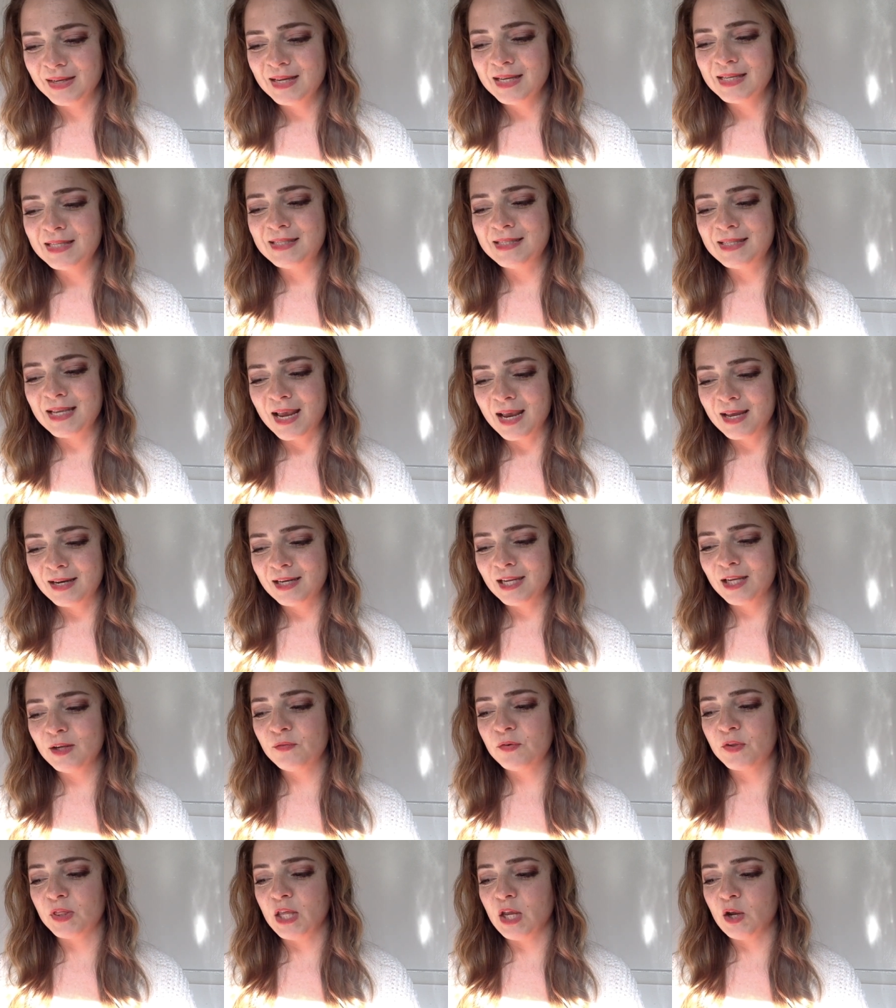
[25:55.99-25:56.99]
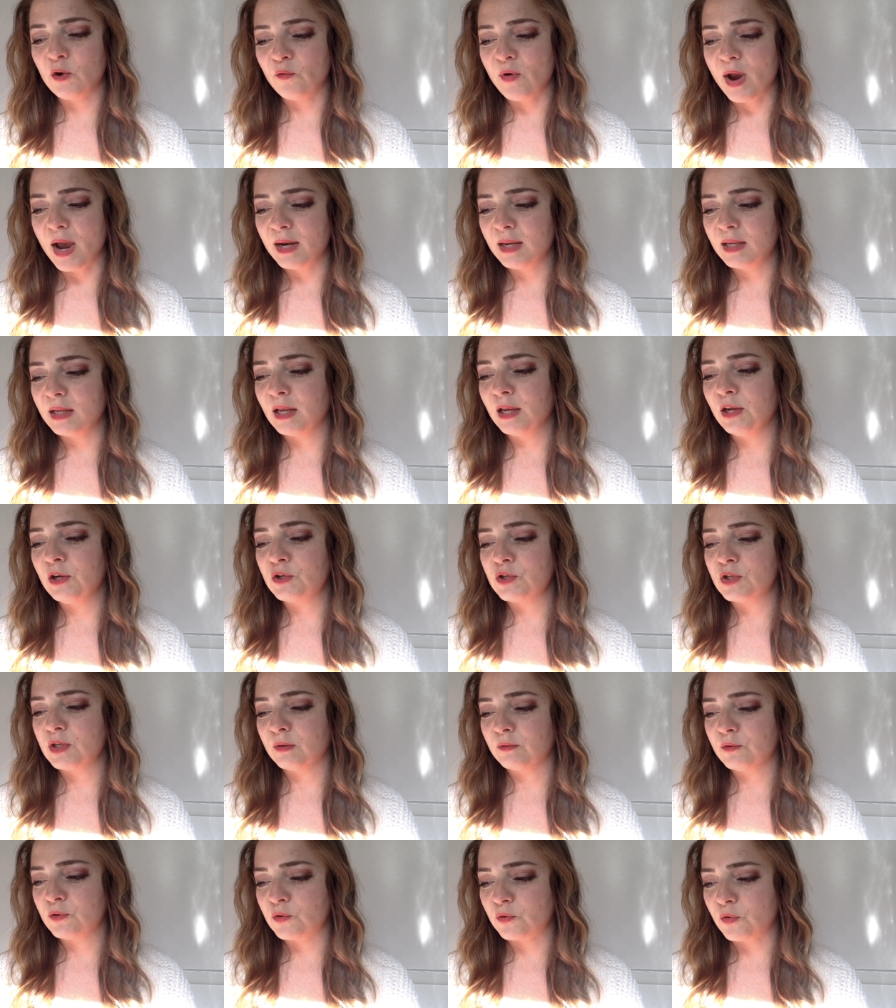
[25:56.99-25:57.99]
Standing for the eradication
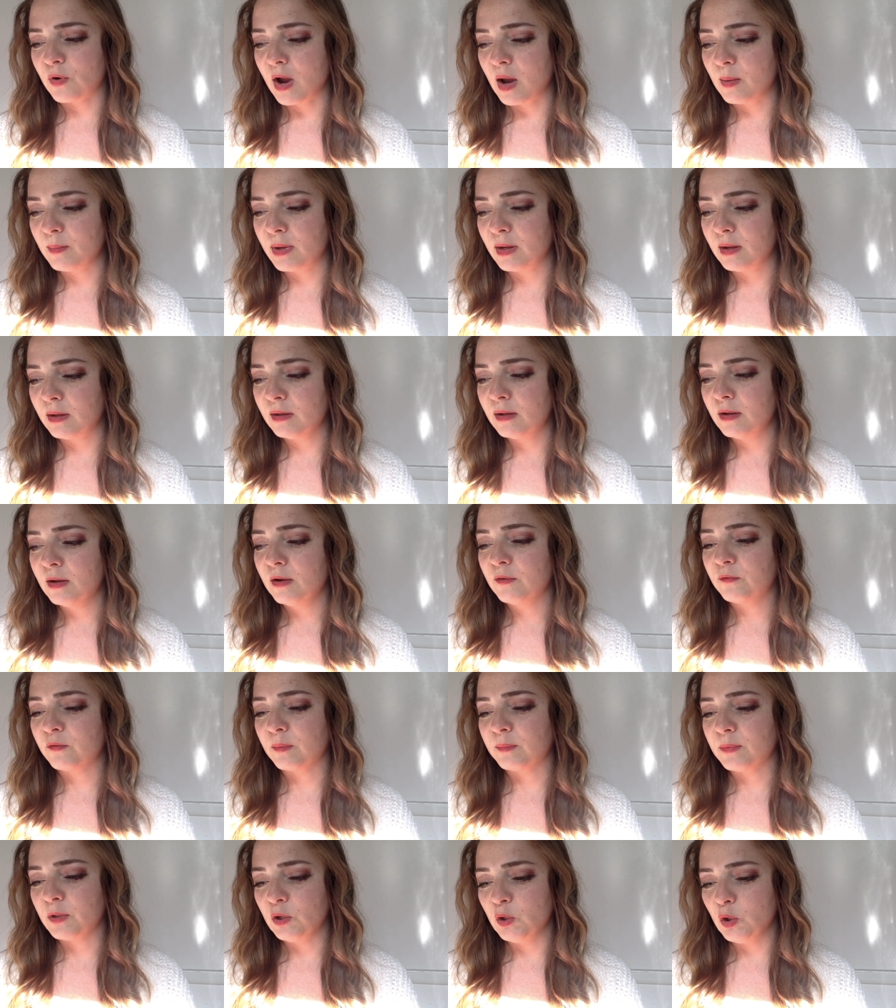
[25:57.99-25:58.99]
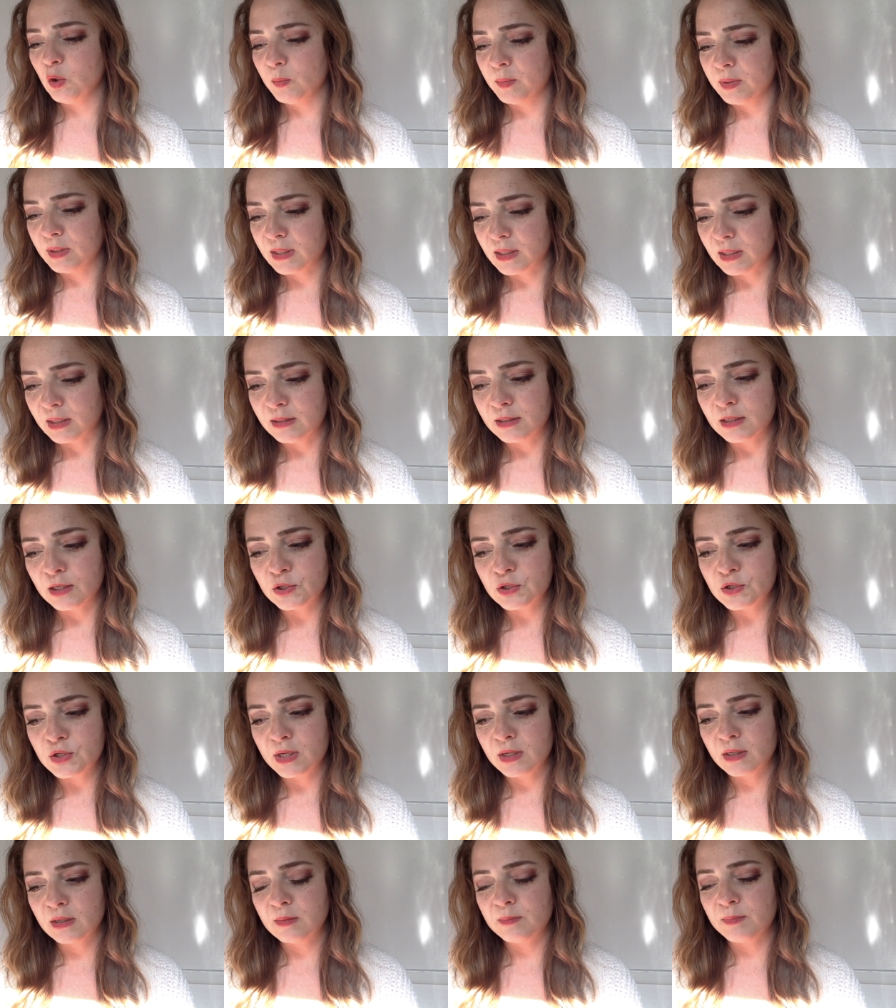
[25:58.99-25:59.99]
of trauma from the human
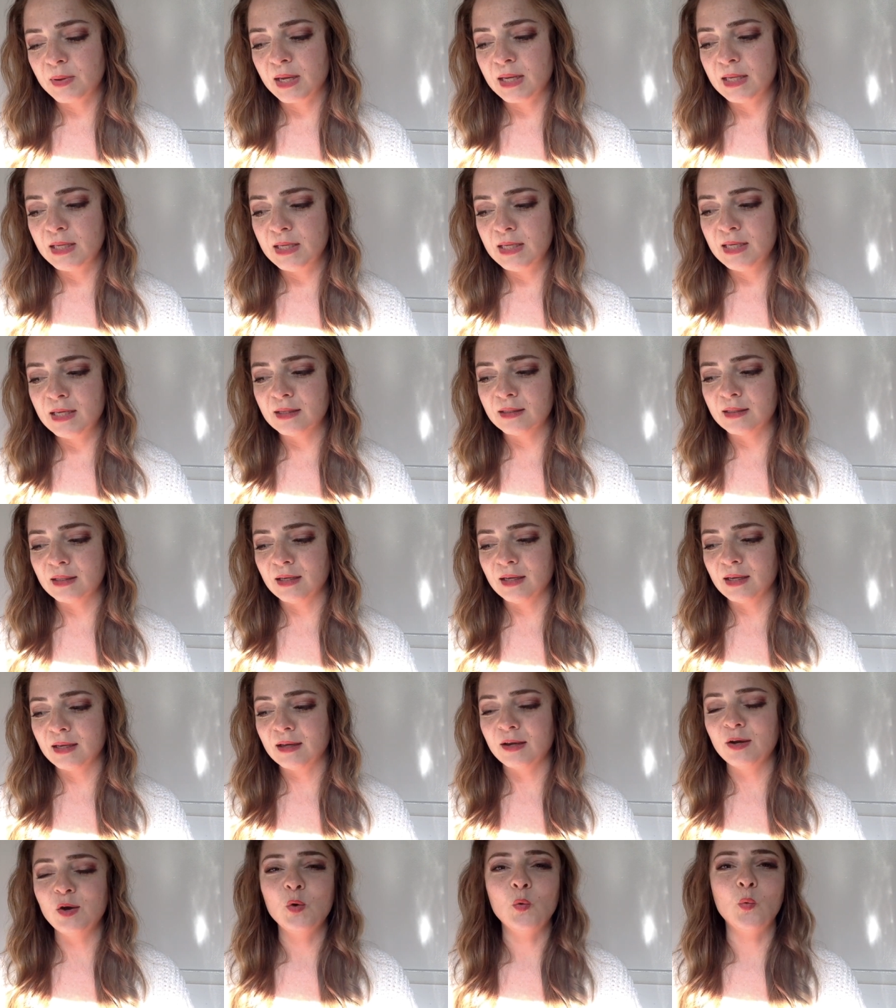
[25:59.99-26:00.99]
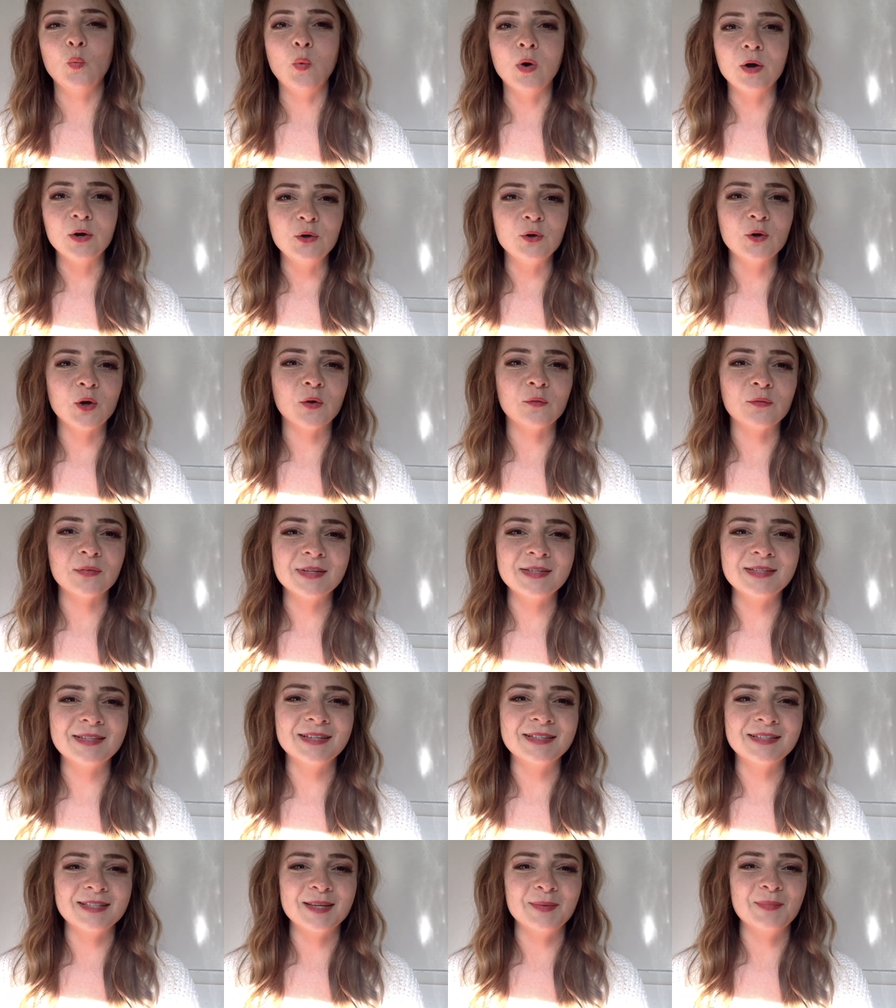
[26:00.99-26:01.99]
condition by healing one nervous
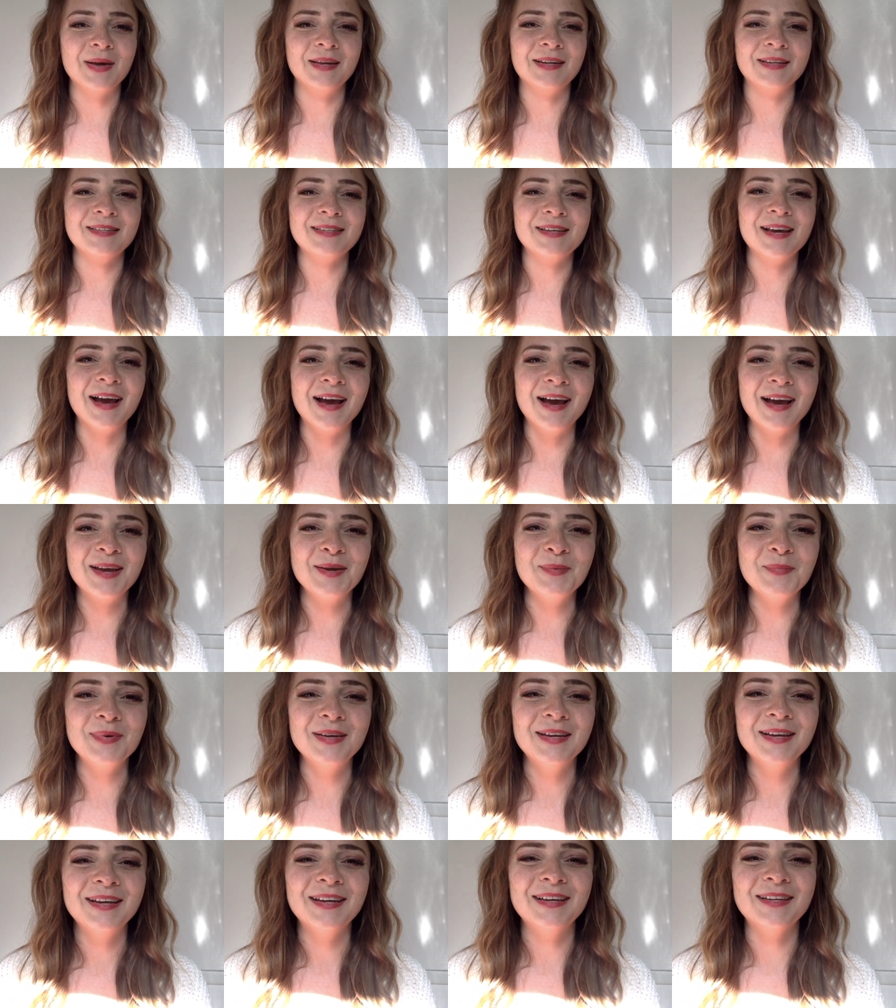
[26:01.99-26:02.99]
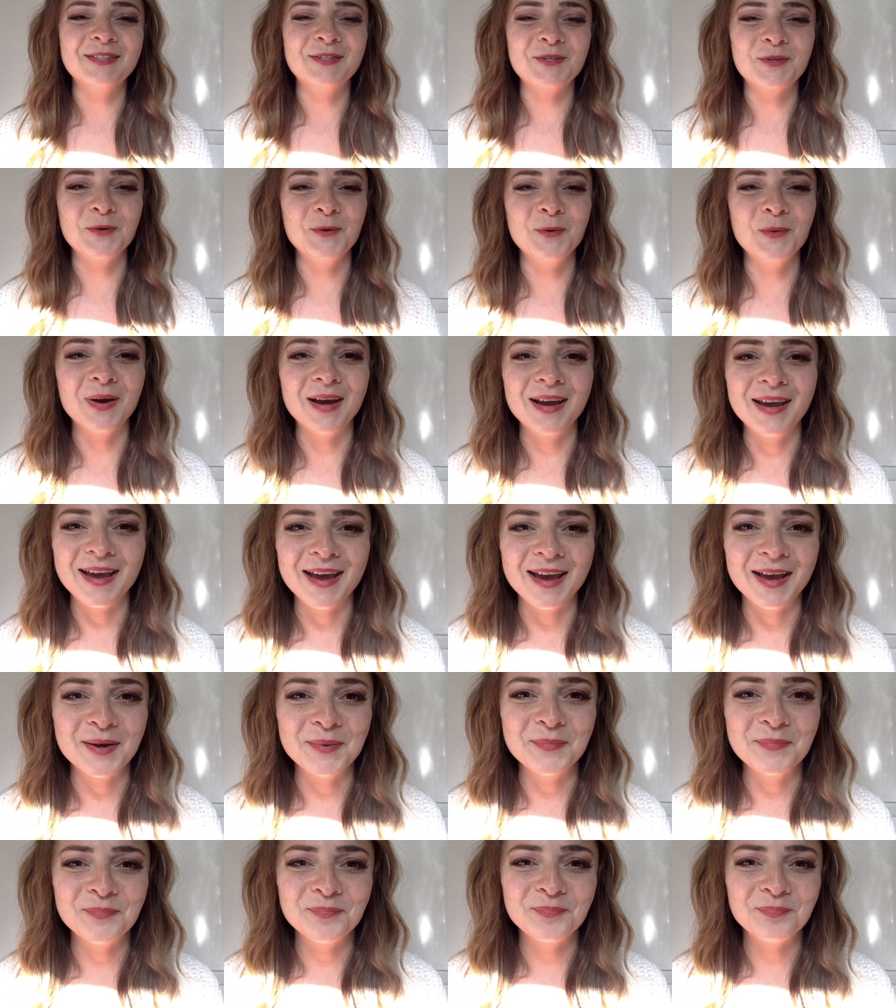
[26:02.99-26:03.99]
system at a time is who I
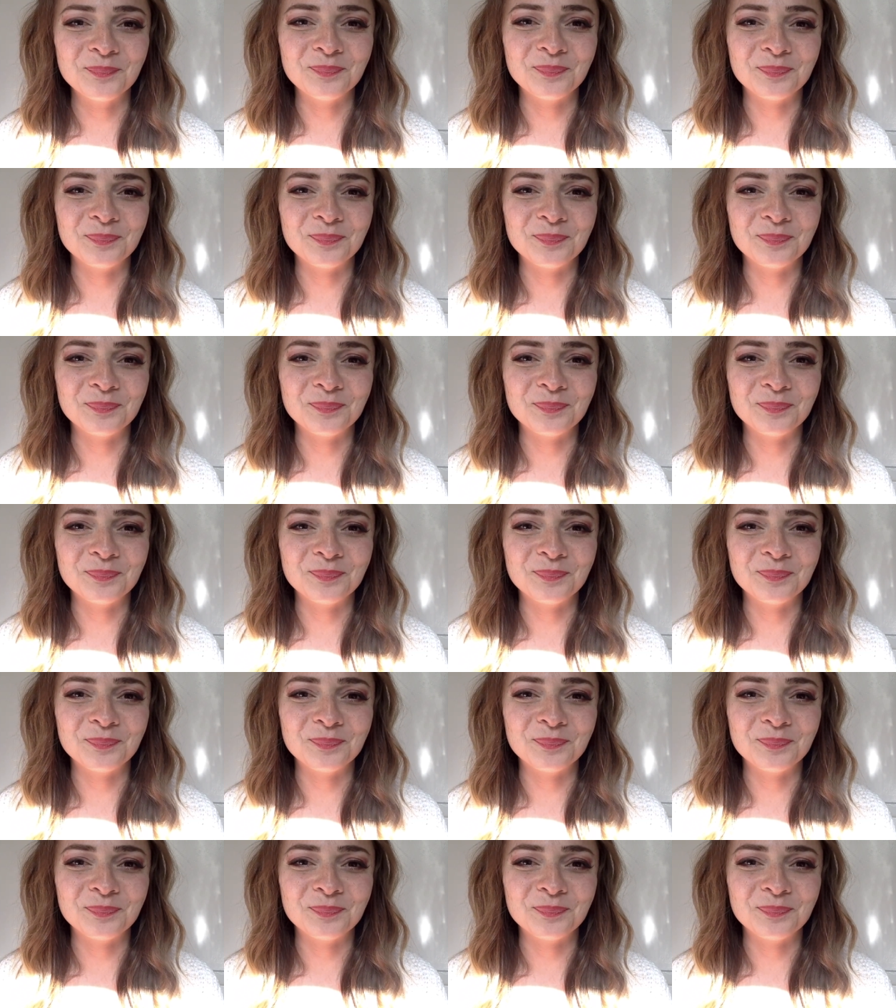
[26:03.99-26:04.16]
am.